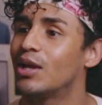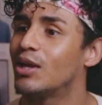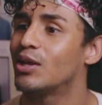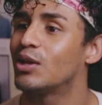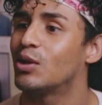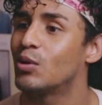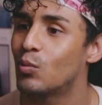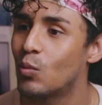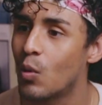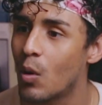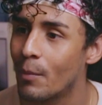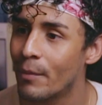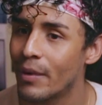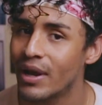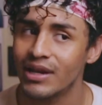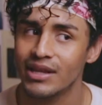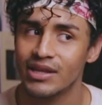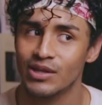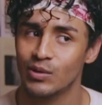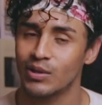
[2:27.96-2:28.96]
you
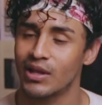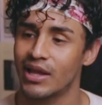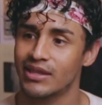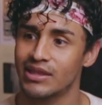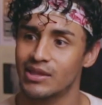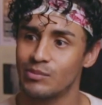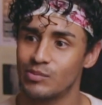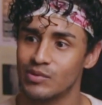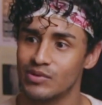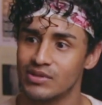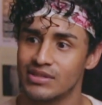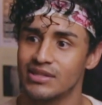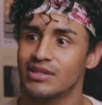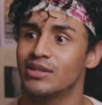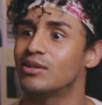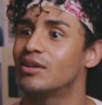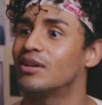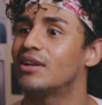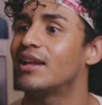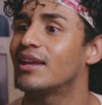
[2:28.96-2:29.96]
woman and you like the pussy.
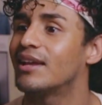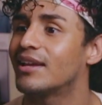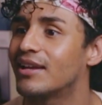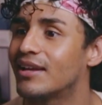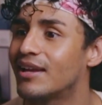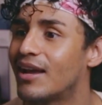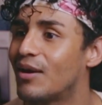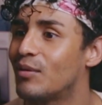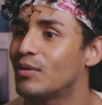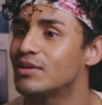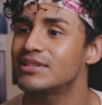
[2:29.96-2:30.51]
I